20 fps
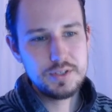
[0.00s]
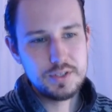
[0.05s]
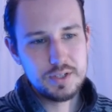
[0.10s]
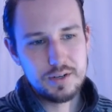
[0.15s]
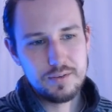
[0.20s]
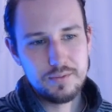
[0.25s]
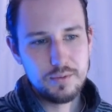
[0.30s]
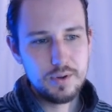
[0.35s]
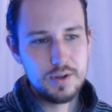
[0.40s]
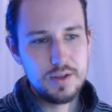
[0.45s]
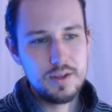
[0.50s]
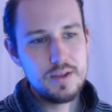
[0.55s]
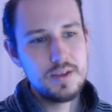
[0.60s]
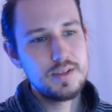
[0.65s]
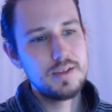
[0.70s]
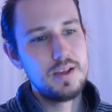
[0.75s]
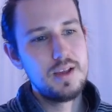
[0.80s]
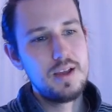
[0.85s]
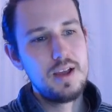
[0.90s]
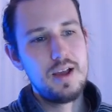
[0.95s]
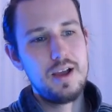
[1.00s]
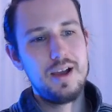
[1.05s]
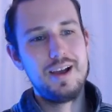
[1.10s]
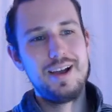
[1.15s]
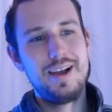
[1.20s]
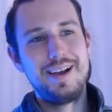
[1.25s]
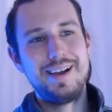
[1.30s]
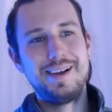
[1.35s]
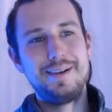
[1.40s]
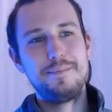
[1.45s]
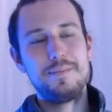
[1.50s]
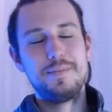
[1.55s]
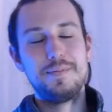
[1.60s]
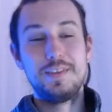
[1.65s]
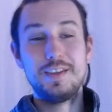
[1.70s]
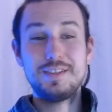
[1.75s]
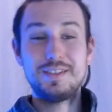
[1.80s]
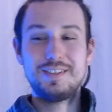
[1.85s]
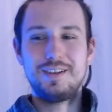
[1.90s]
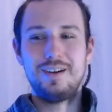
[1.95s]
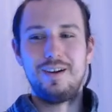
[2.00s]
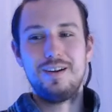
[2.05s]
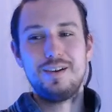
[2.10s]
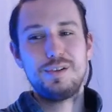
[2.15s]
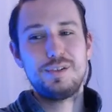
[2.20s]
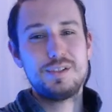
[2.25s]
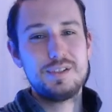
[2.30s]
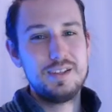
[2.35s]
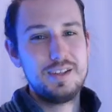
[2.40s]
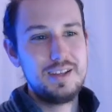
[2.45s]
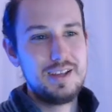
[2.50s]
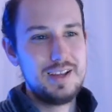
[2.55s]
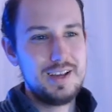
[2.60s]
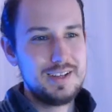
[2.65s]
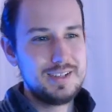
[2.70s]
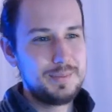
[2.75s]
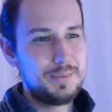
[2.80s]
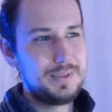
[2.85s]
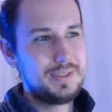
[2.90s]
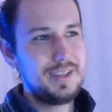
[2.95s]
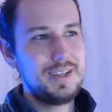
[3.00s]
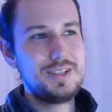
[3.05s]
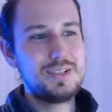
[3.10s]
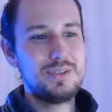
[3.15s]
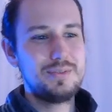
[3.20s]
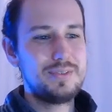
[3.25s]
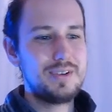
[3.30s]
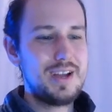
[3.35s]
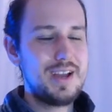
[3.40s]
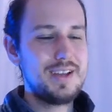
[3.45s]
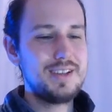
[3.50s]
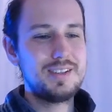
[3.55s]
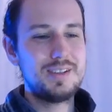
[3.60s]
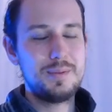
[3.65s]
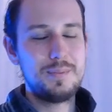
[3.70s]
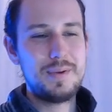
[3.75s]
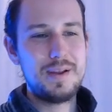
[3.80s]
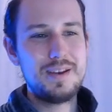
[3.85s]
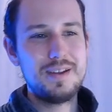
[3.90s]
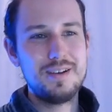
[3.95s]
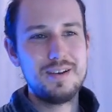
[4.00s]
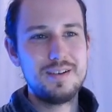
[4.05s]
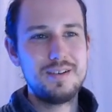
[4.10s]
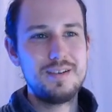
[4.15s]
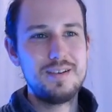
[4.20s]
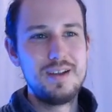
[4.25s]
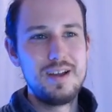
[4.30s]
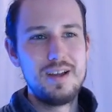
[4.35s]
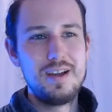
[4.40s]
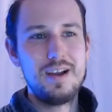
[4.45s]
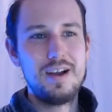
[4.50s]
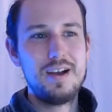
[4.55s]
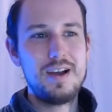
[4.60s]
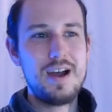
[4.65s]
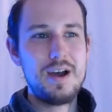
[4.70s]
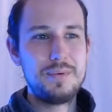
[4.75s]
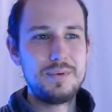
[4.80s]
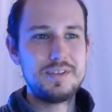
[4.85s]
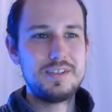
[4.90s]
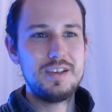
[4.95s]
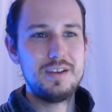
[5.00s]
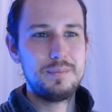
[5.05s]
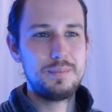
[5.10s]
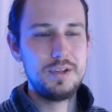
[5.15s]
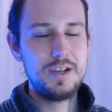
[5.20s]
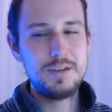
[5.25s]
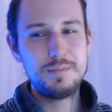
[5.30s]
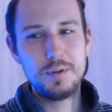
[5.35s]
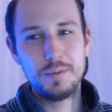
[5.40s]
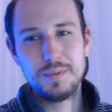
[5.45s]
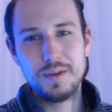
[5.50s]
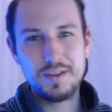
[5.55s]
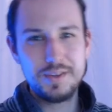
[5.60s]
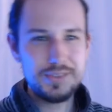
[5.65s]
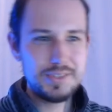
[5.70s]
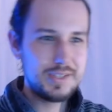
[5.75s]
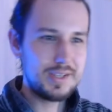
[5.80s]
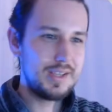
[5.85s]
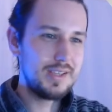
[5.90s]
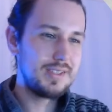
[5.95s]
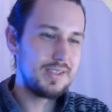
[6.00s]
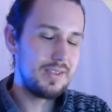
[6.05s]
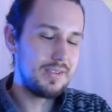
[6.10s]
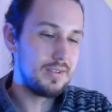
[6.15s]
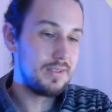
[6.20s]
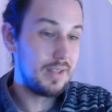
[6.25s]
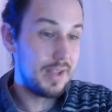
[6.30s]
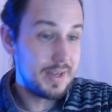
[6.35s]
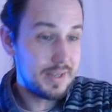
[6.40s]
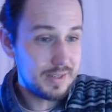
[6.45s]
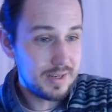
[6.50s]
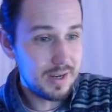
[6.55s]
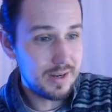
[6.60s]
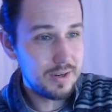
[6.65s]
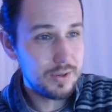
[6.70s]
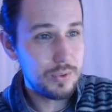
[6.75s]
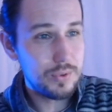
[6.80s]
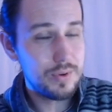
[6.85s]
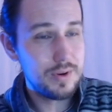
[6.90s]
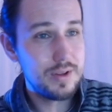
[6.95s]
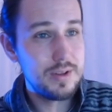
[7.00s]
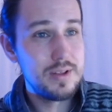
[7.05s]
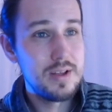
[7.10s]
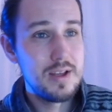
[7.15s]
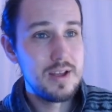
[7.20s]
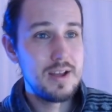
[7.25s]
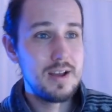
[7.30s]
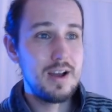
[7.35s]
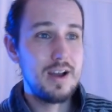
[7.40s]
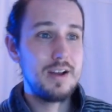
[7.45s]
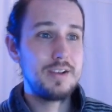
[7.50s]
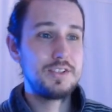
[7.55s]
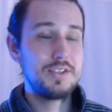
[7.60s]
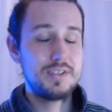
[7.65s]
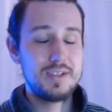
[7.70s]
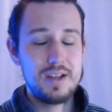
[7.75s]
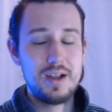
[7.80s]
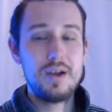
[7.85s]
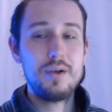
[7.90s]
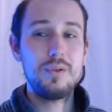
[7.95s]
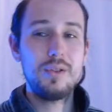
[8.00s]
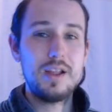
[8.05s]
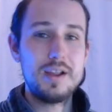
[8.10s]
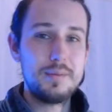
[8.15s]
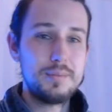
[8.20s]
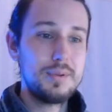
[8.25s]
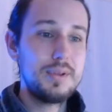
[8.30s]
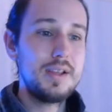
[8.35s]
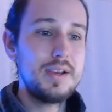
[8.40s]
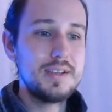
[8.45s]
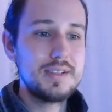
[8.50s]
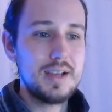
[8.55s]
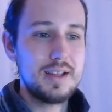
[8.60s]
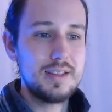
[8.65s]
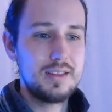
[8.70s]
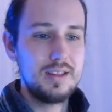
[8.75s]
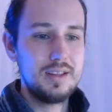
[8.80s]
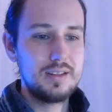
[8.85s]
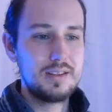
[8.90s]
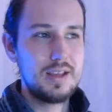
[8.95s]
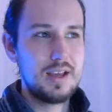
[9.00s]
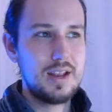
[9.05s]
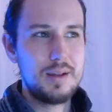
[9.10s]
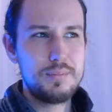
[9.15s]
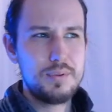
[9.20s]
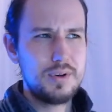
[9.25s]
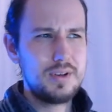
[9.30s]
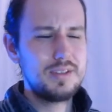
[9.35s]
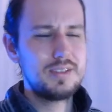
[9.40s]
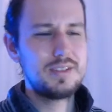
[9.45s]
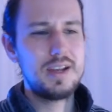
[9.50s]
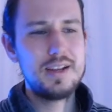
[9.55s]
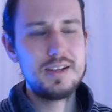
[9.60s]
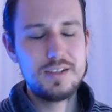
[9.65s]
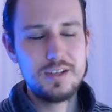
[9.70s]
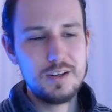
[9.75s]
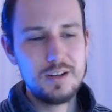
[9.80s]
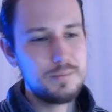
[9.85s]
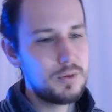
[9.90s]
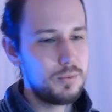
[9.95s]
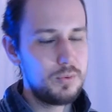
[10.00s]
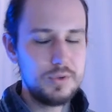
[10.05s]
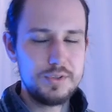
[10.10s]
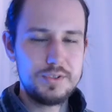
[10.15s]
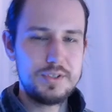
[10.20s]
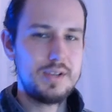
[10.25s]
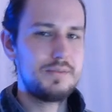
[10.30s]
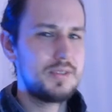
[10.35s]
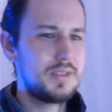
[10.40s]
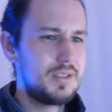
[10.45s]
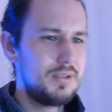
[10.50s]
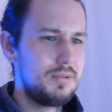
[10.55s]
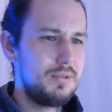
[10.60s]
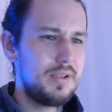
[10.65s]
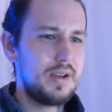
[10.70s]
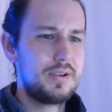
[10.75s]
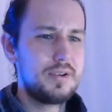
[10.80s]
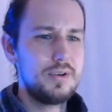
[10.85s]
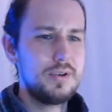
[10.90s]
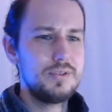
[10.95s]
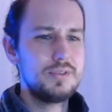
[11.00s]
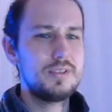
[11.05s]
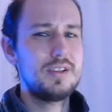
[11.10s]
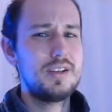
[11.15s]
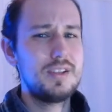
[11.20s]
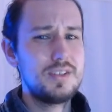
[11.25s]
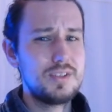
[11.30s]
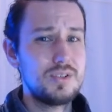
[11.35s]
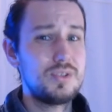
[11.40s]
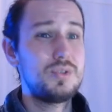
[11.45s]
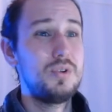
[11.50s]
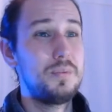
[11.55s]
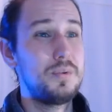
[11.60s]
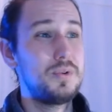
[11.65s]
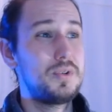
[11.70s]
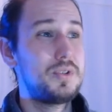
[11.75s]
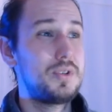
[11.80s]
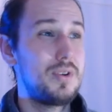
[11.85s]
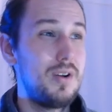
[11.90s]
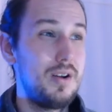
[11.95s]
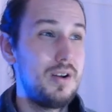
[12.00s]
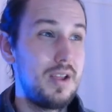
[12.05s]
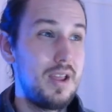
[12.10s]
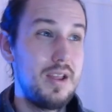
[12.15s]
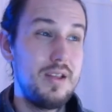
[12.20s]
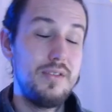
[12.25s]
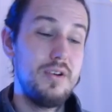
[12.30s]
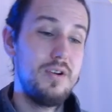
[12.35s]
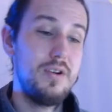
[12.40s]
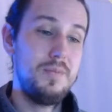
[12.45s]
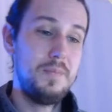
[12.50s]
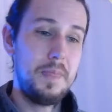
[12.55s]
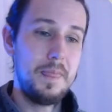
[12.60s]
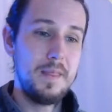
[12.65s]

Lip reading: Envoy. This honestly has potential for S depending on how we see it played, but because it is in the light category, just how light plays, I think that I put it into A tier, but we'll just have to see where that goes. It is a super strong A though.